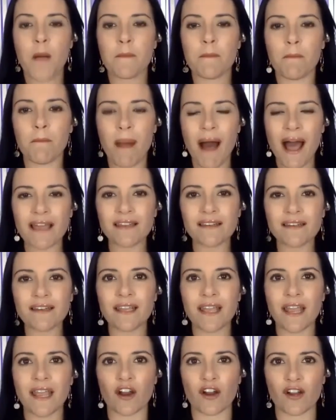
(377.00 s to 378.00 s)
Biden and
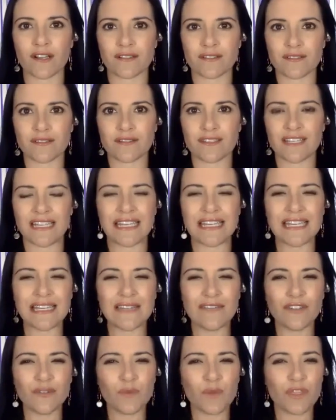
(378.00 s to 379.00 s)
Harris,
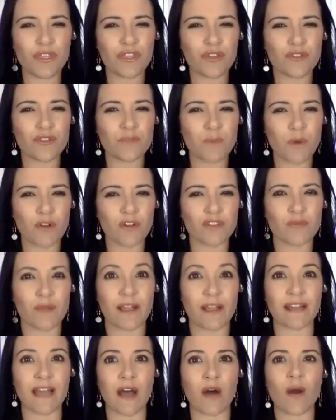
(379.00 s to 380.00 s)
even with those polls
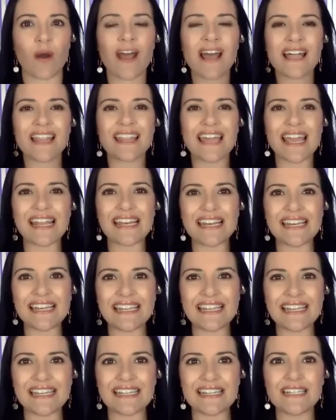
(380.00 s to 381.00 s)
right now, they
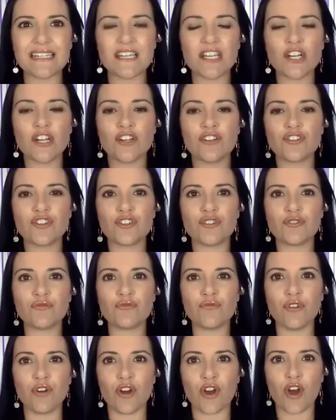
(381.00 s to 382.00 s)
need
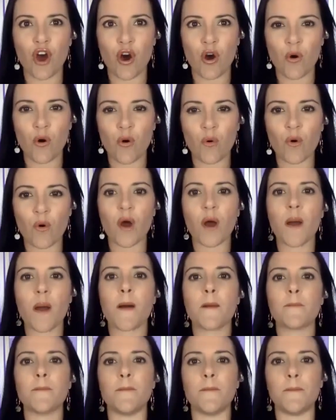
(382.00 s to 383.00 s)
to go
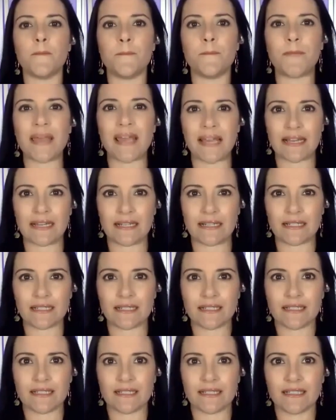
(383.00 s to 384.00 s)
big,
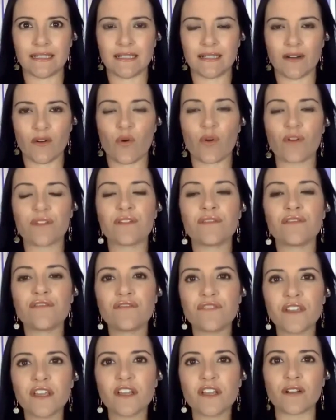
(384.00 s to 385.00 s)
or the
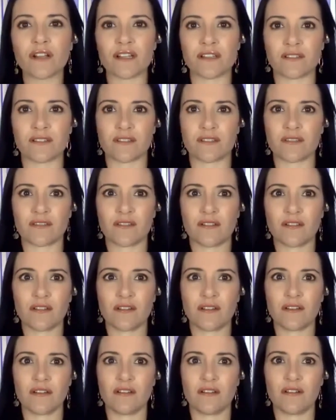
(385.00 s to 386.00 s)
fear is
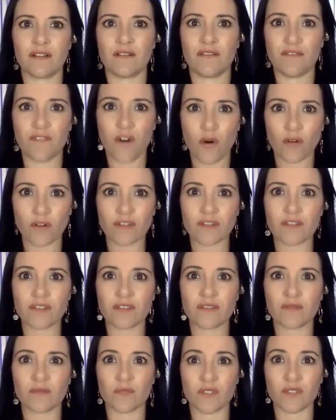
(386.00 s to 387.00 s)

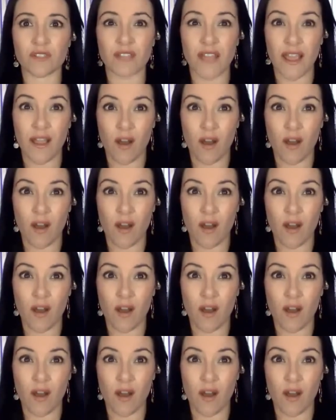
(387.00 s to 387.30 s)
folks will stay